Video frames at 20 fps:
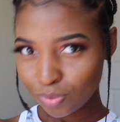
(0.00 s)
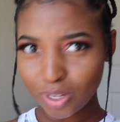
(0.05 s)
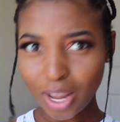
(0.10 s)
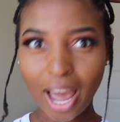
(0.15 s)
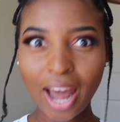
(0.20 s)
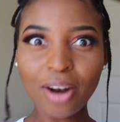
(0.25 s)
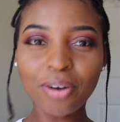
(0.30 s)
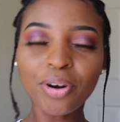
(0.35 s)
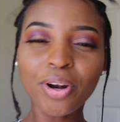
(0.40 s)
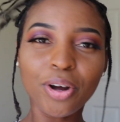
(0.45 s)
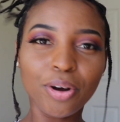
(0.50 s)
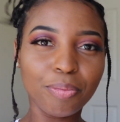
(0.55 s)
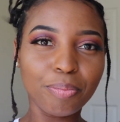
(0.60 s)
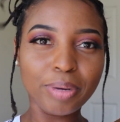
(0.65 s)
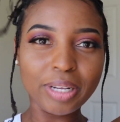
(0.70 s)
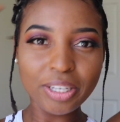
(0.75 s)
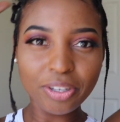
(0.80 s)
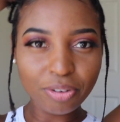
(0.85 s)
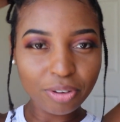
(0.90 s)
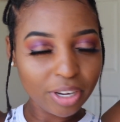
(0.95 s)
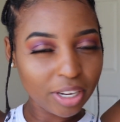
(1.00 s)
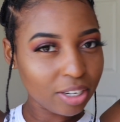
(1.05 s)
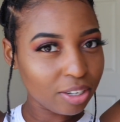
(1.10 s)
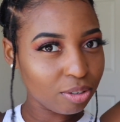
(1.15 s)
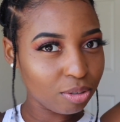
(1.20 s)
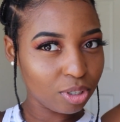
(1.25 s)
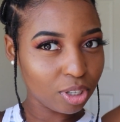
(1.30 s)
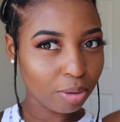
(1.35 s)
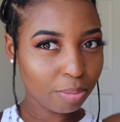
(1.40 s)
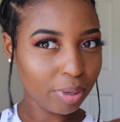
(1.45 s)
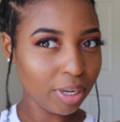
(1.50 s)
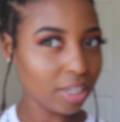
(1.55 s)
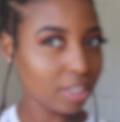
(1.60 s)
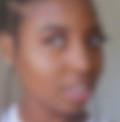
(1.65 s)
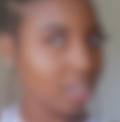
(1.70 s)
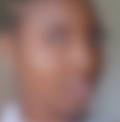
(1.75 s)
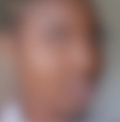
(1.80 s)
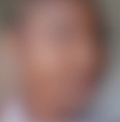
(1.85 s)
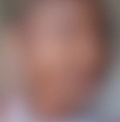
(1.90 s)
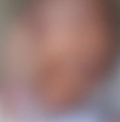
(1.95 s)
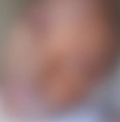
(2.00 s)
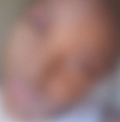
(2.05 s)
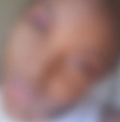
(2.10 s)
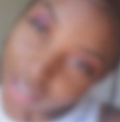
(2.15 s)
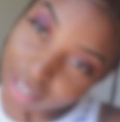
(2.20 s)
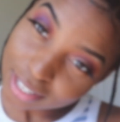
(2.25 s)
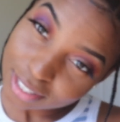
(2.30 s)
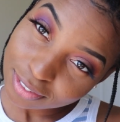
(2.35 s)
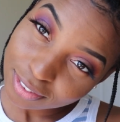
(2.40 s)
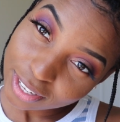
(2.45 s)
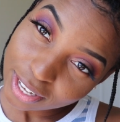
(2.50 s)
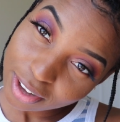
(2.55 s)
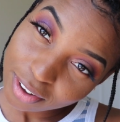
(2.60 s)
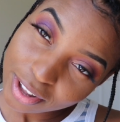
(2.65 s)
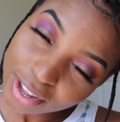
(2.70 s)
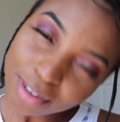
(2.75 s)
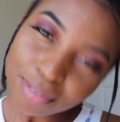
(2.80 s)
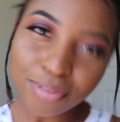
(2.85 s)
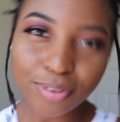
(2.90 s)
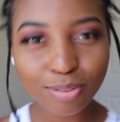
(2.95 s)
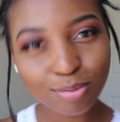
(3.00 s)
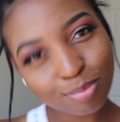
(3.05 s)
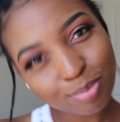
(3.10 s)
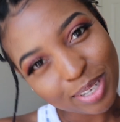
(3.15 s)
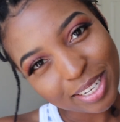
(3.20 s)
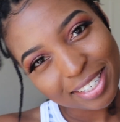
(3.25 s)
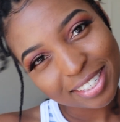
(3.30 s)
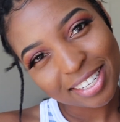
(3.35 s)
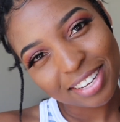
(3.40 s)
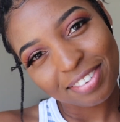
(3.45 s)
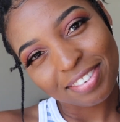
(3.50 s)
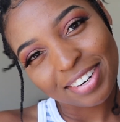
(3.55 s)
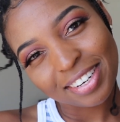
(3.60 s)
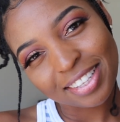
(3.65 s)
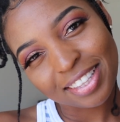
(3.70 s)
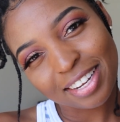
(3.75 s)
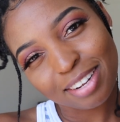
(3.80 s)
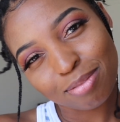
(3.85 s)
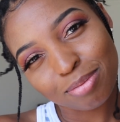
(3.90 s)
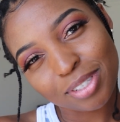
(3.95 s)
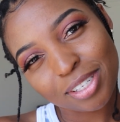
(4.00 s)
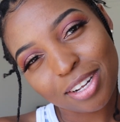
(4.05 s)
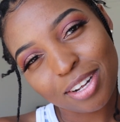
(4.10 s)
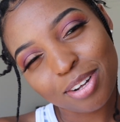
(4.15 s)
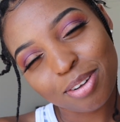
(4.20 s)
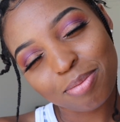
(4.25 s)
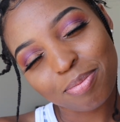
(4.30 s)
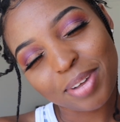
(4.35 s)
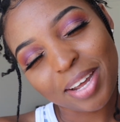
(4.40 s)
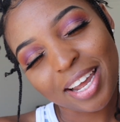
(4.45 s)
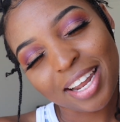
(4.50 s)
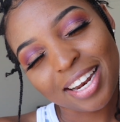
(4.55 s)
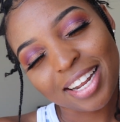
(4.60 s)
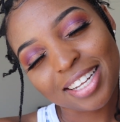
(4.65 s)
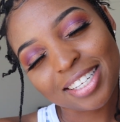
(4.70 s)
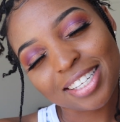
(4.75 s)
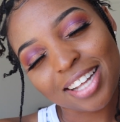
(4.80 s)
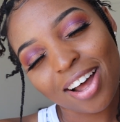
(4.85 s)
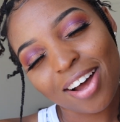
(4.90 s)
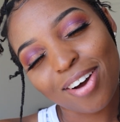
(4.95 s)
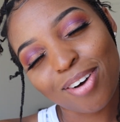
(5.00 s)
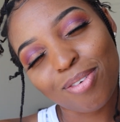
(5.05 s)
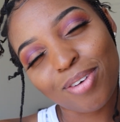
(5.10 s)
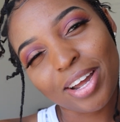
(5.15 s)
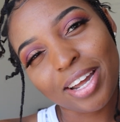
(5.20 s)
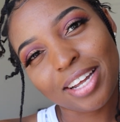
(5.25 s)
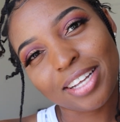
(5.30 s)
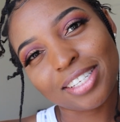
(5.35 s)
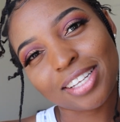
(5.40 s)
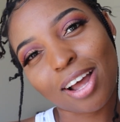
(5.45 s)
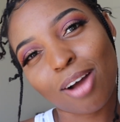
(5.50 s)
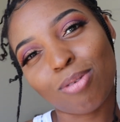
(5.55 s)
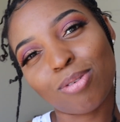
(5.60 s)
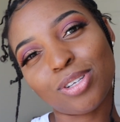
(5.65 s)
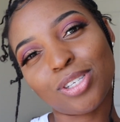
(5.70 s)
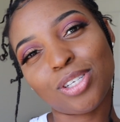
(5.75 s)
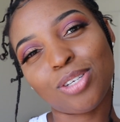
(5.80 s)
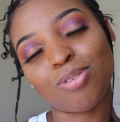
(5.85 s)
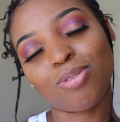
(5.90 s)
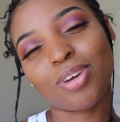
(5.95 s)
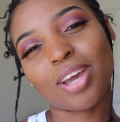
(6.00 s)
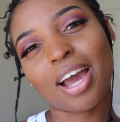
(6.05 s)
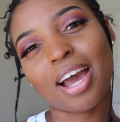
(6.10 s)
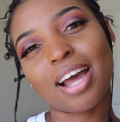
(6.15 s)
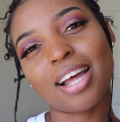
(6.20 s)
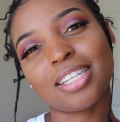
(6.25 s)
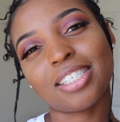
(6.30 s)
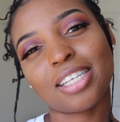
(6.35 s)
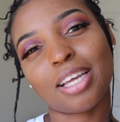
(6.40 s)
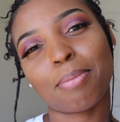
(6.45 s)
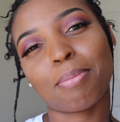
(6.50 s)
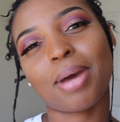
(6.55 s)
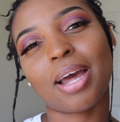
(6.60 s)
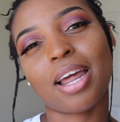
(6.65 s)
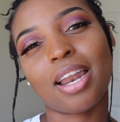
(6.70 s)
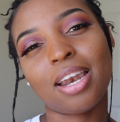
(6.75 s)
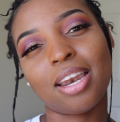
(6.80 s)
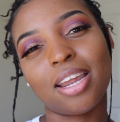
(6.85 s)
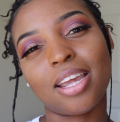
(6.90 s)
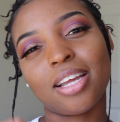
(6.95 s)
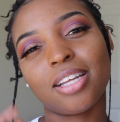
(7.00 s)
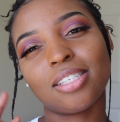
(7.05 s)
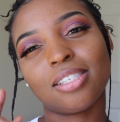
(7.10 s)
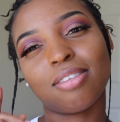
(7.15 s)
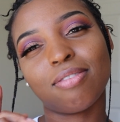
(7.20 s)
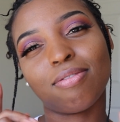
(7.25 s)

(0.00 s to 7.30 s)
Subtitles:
I don't know, but you can do so many things. So if you found this video helpful, please give it a thumbs up, and as always, I will see you guys in my next